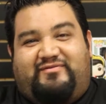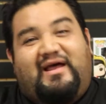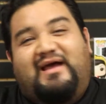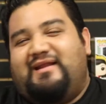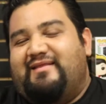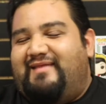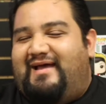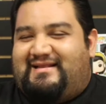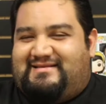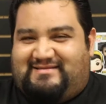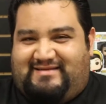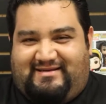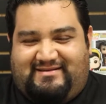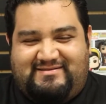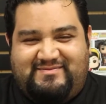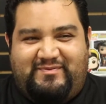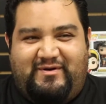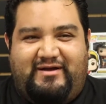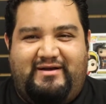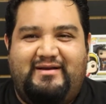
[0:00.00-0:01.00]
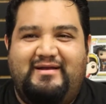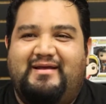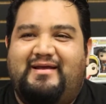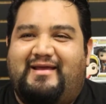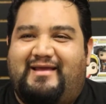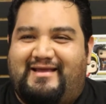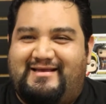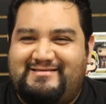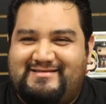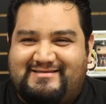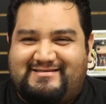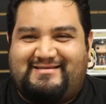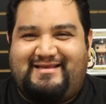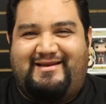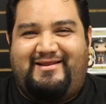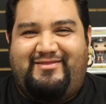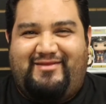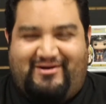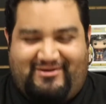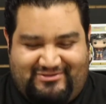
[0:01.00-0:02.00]
Not in that sense, but he's just
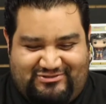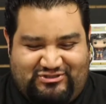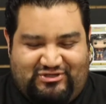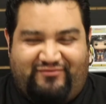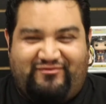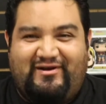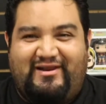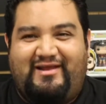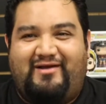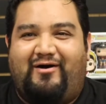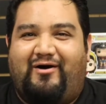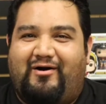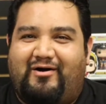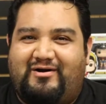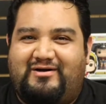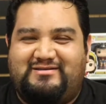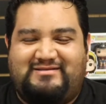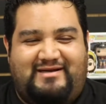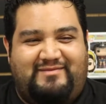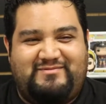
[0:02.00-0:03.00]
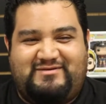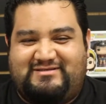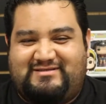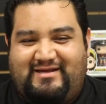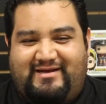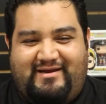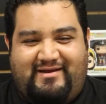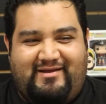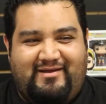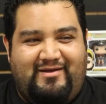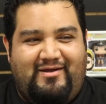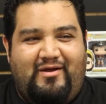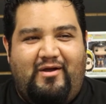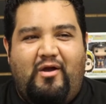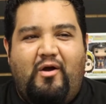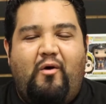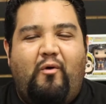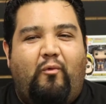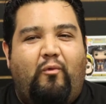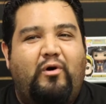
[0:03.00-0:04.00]
sitting there shuffling cards, and I'm just like,
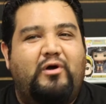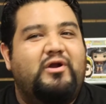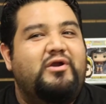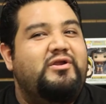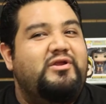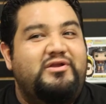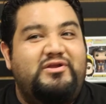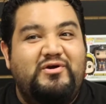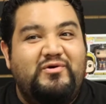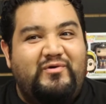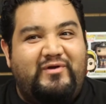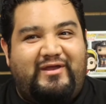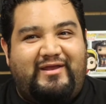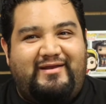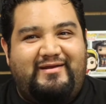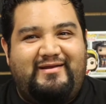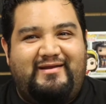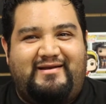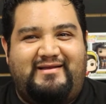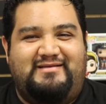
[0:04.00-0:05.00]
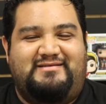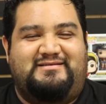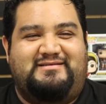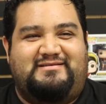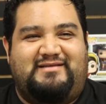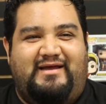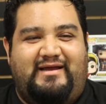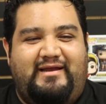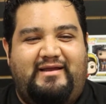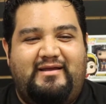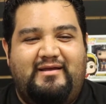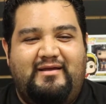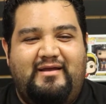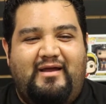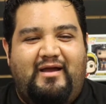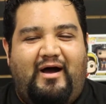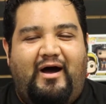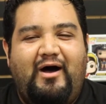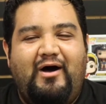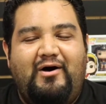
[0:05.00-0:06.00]
"What are you doing?" And he's just like,
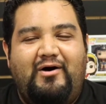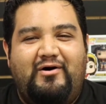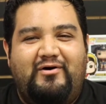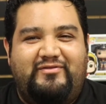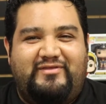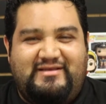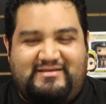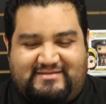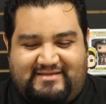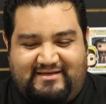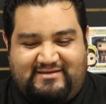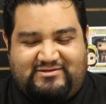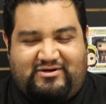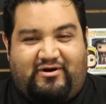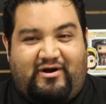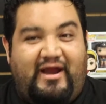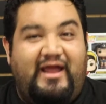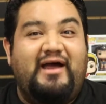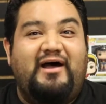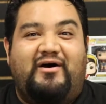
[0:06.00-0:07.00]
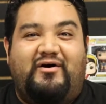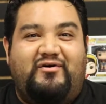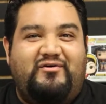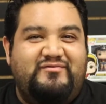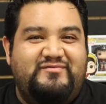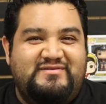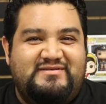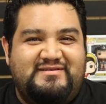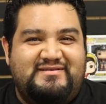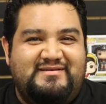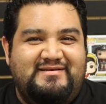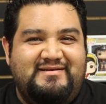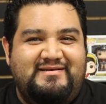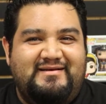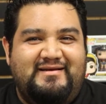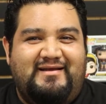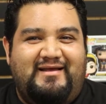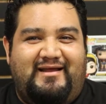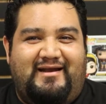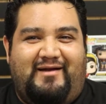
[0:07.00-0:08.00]
"Oh, these things are elves."
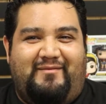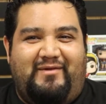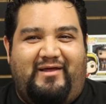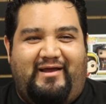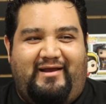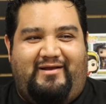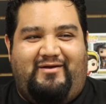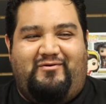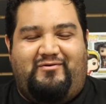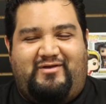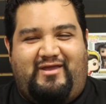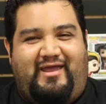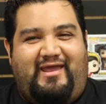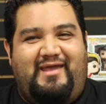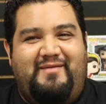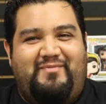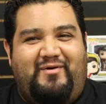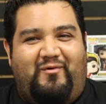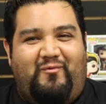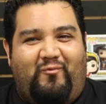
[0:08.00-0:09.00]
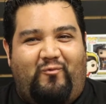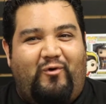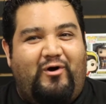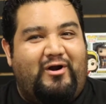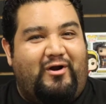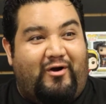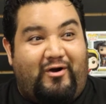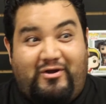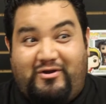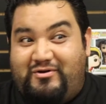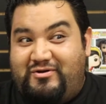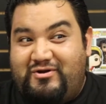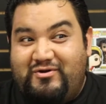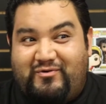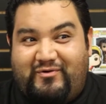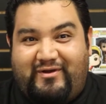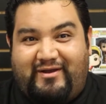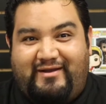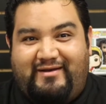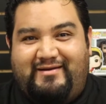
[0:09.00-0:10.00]
And I'm like, "Okay, but what are you
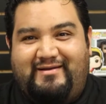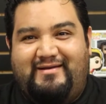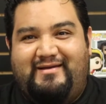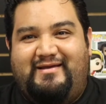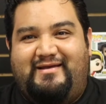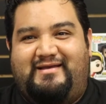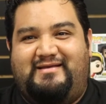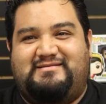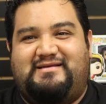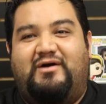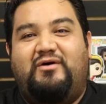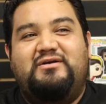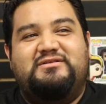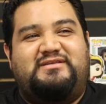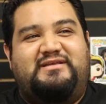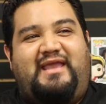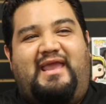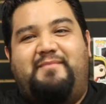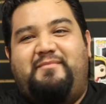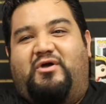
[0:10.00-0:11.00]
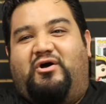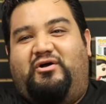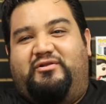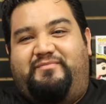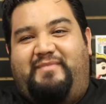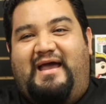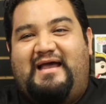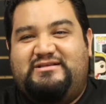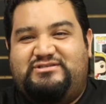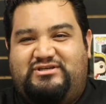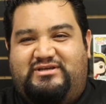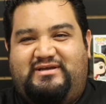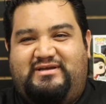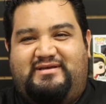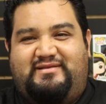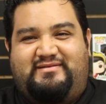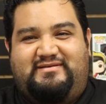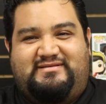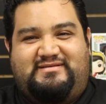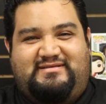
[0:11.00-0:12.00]
doing?" He's like, "Oh, it's a game called
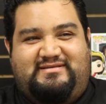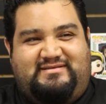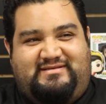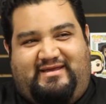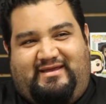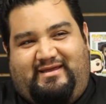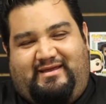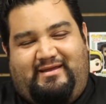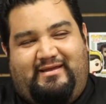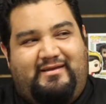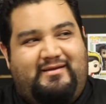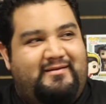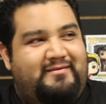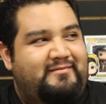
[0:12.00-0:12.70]
Magic. This is a."